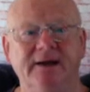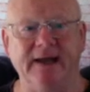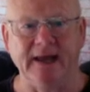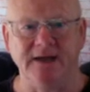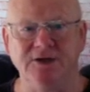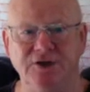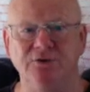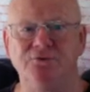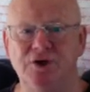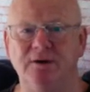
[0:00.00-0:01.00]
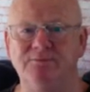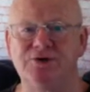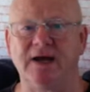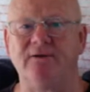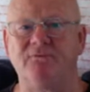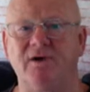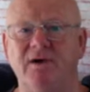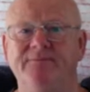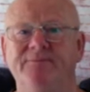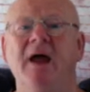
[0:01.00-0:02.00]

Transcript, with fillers: Get your YouTube channel right,